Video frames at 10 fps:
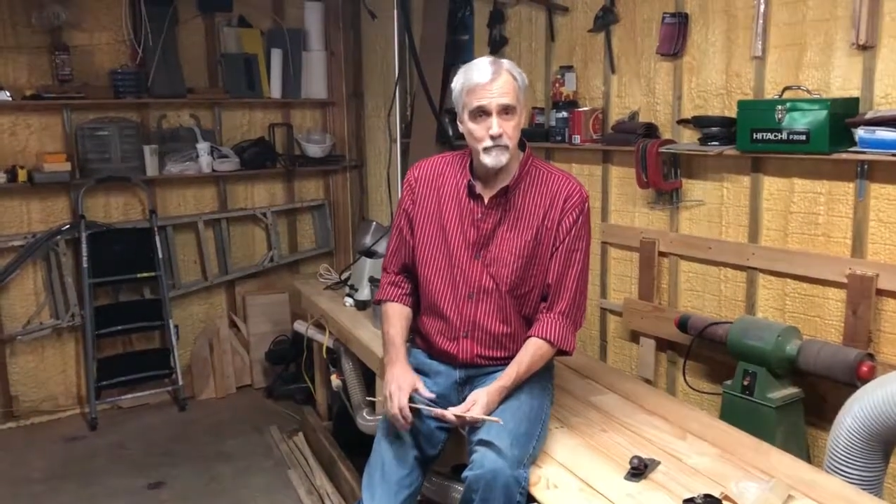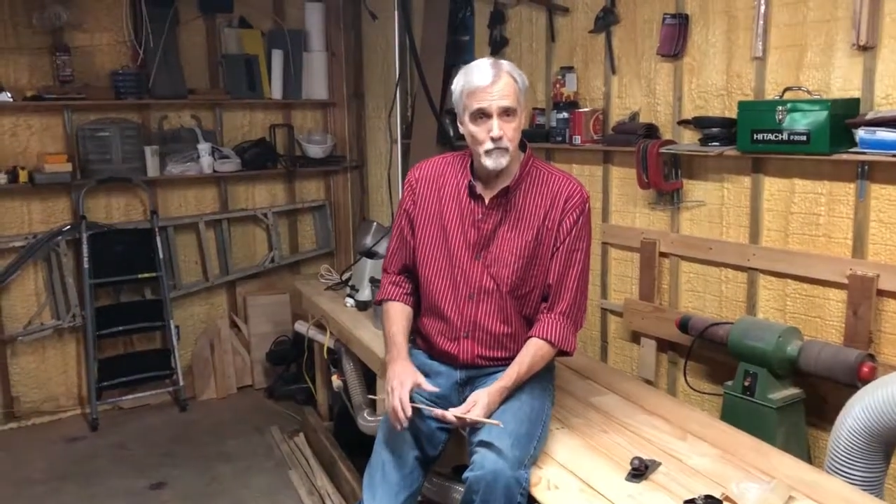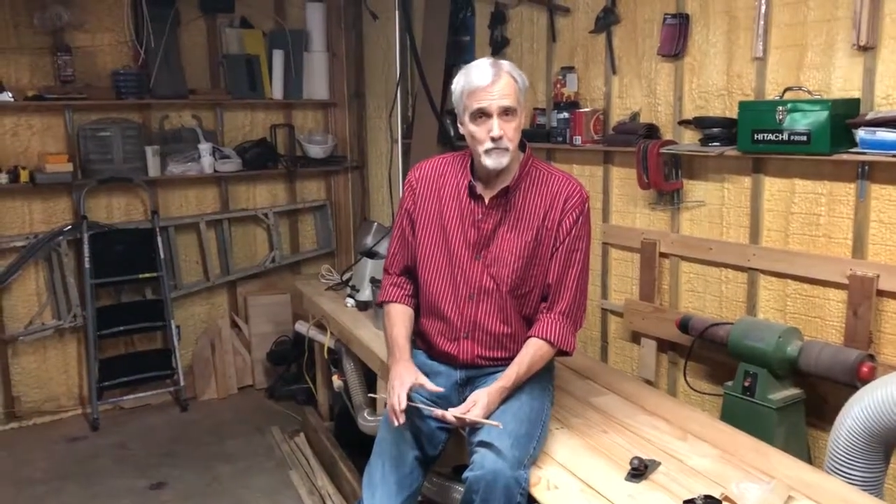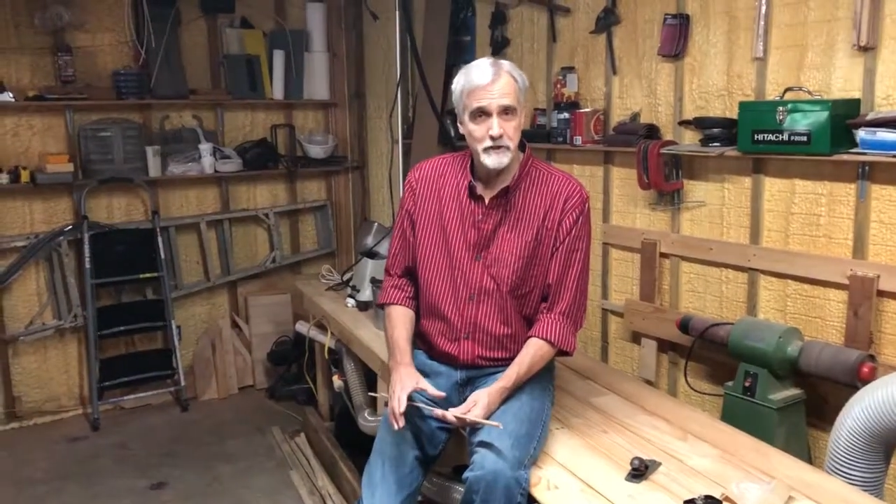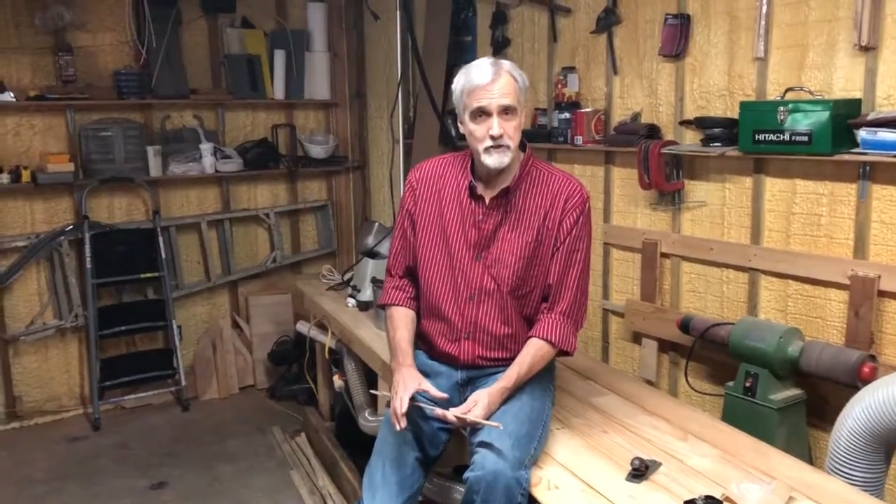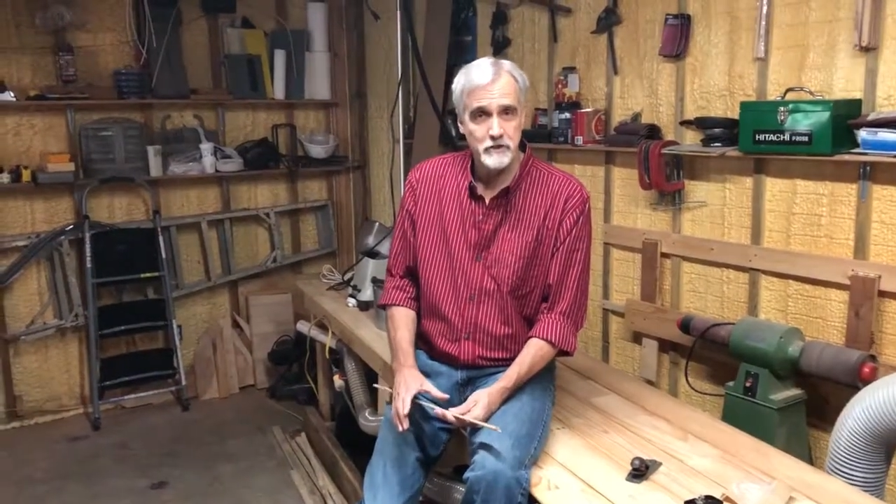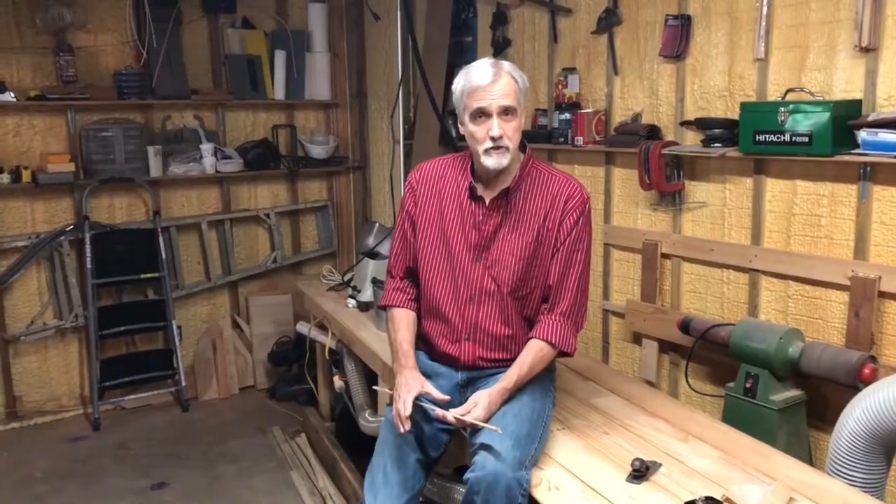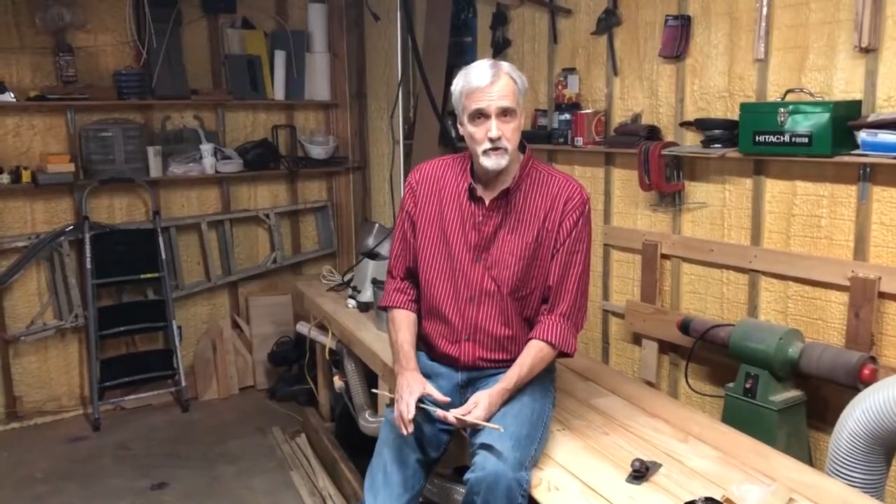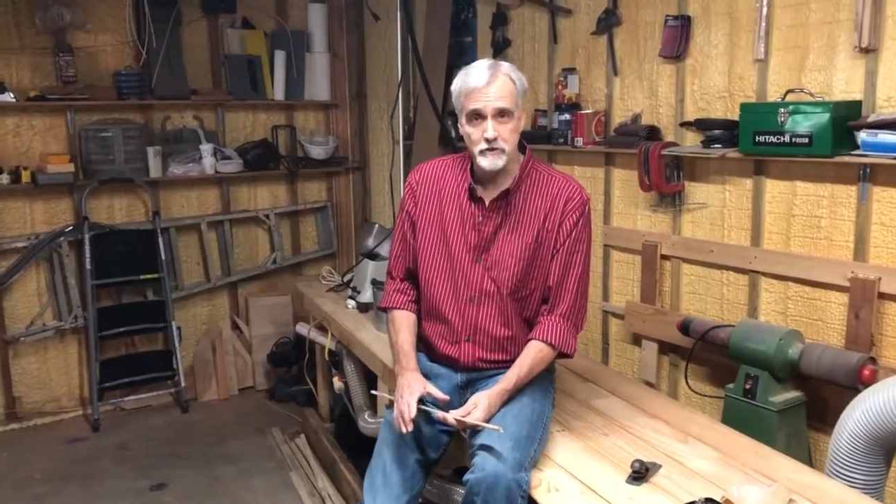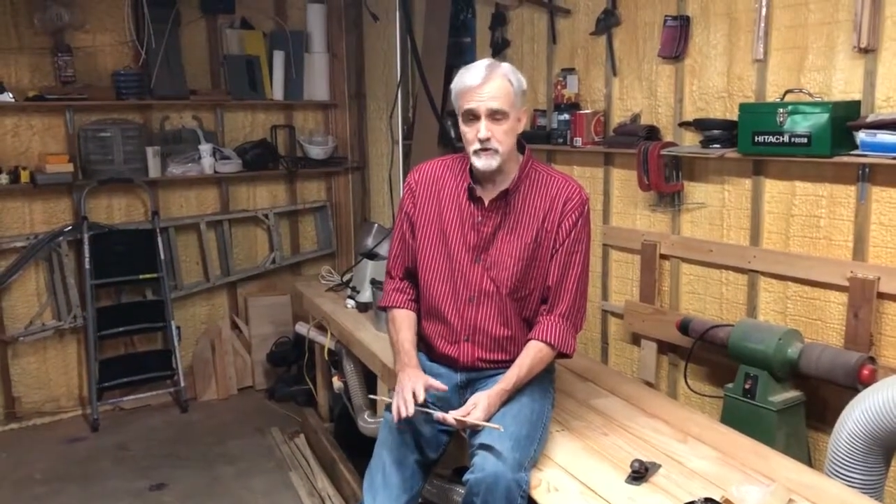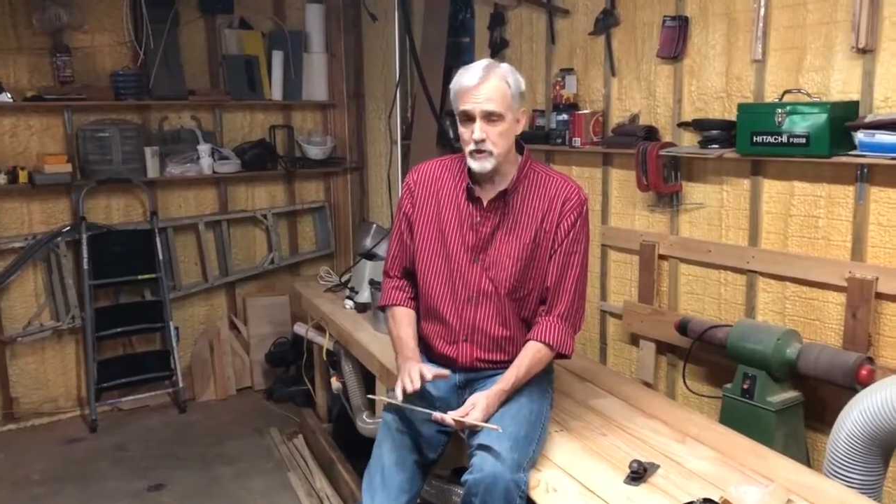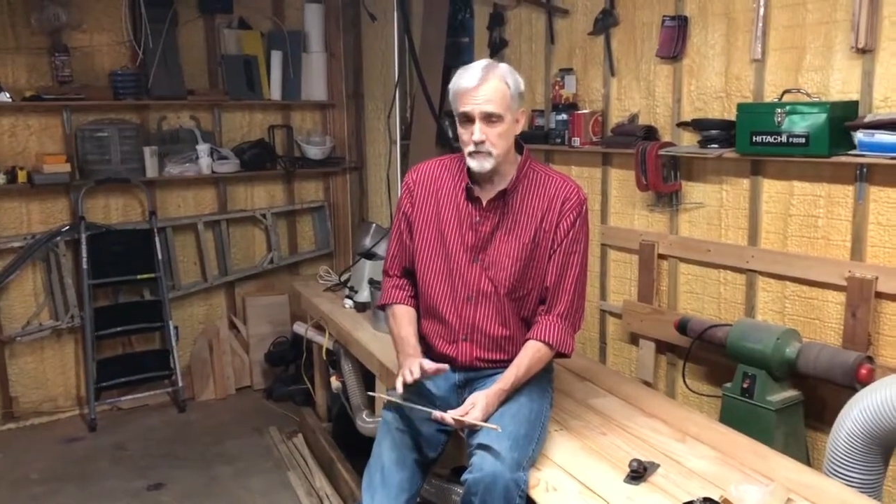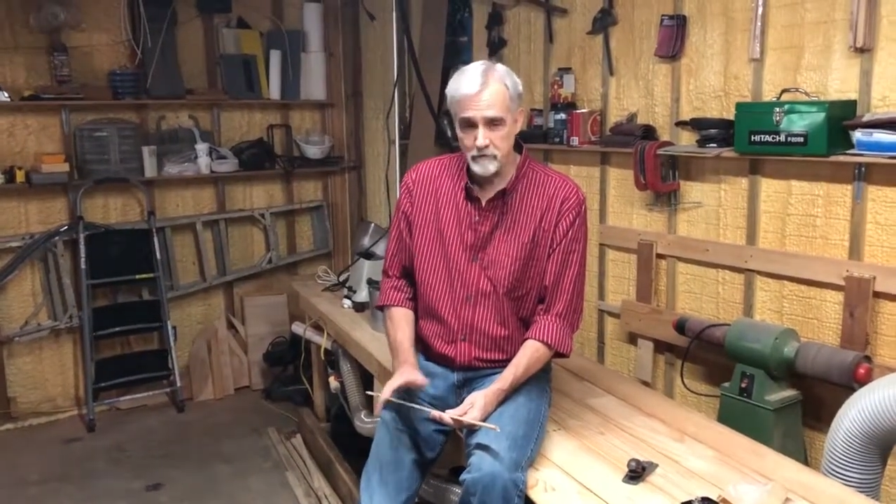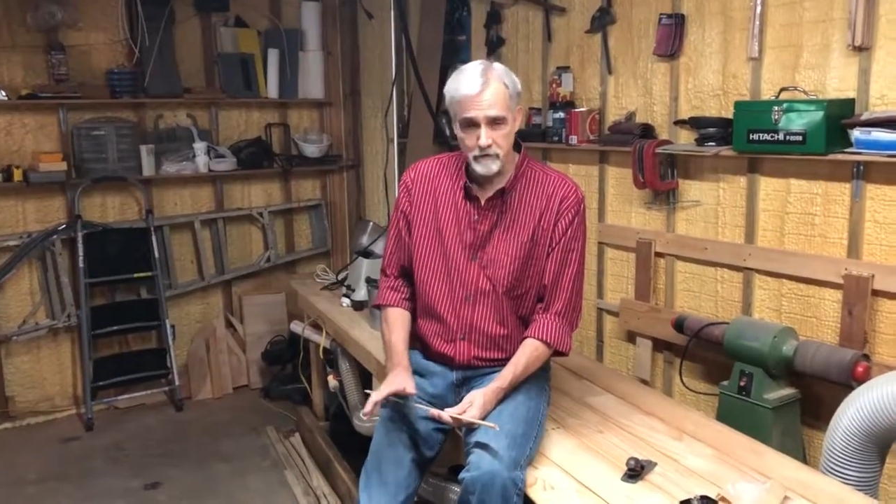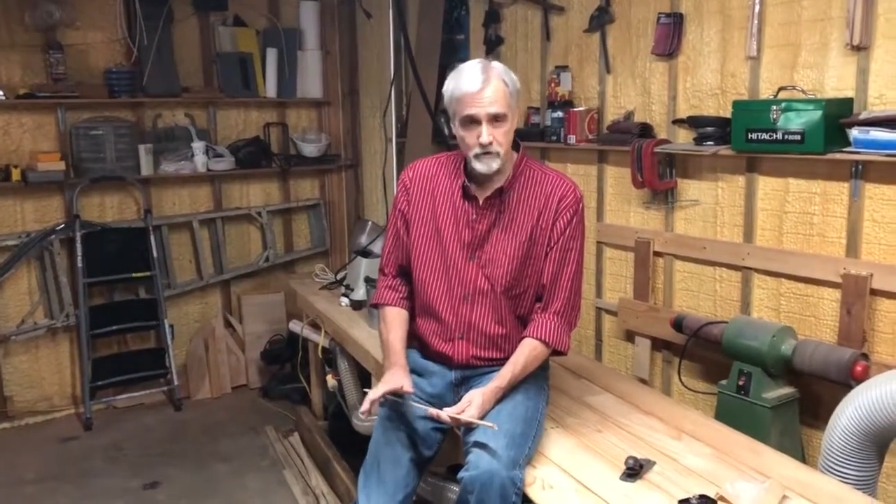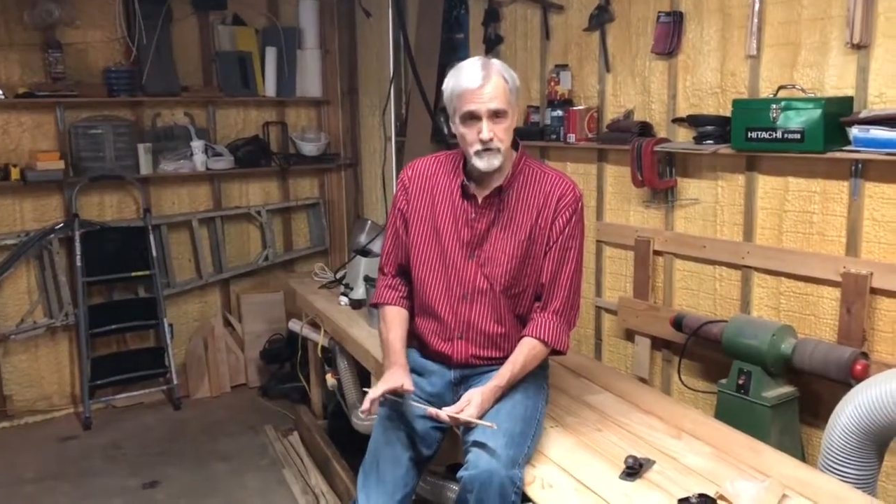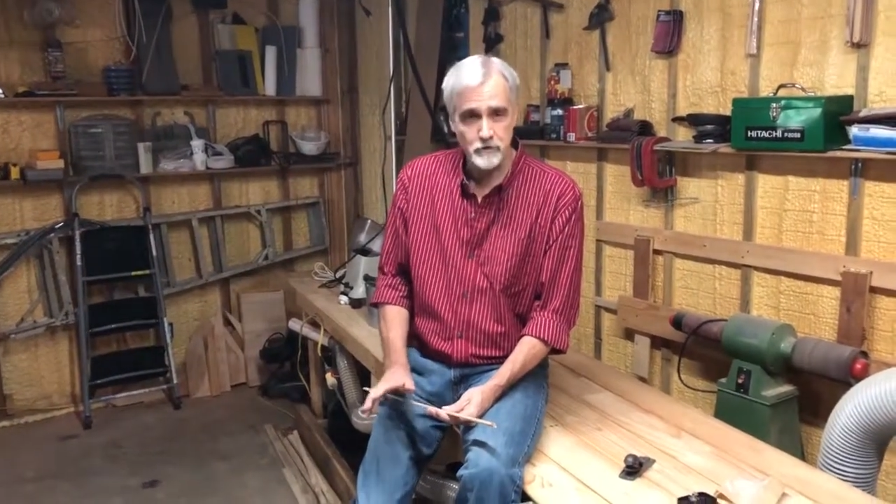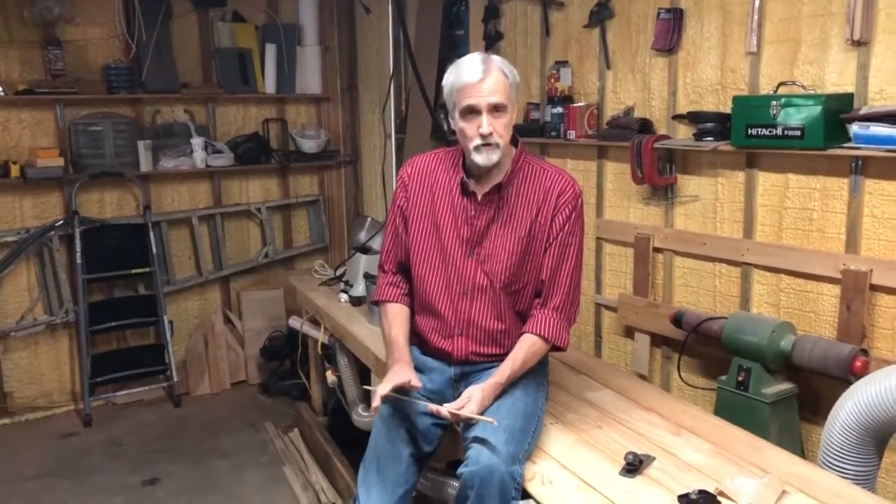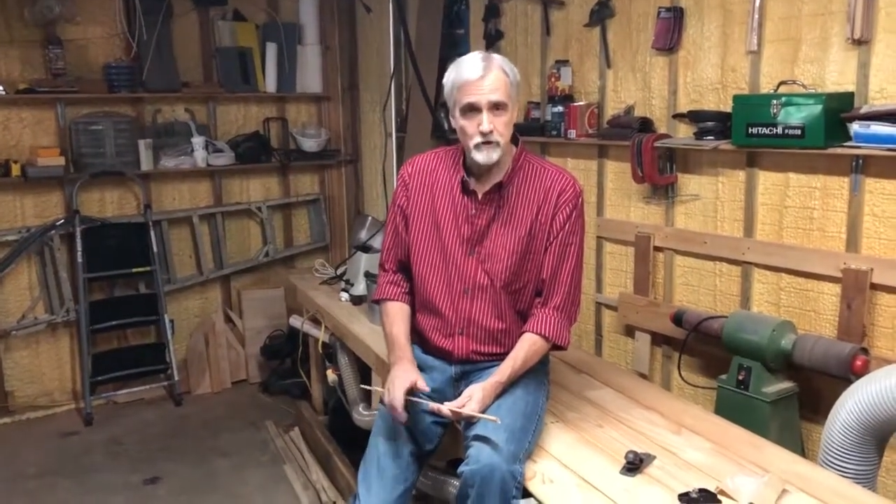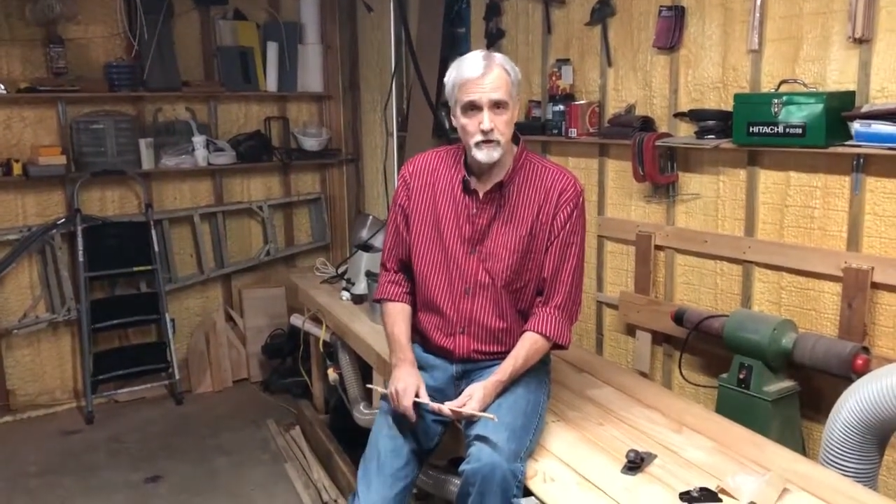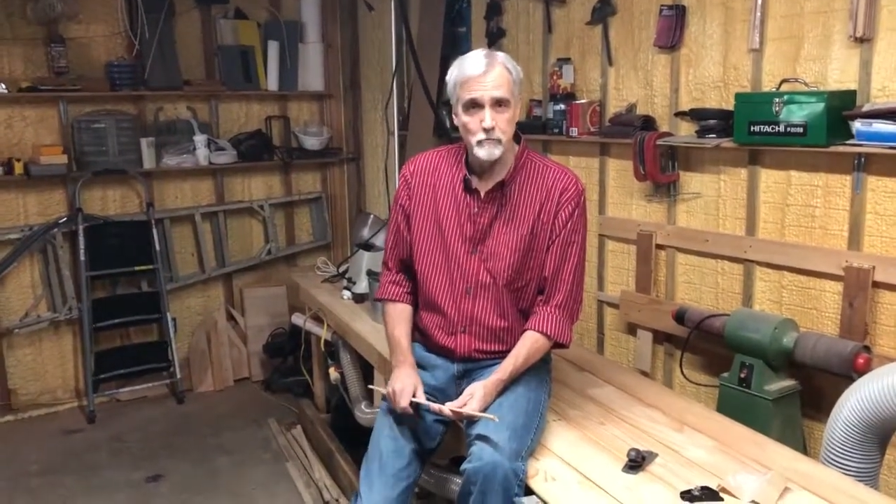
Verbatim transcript: four-piece hull that's going to be very strong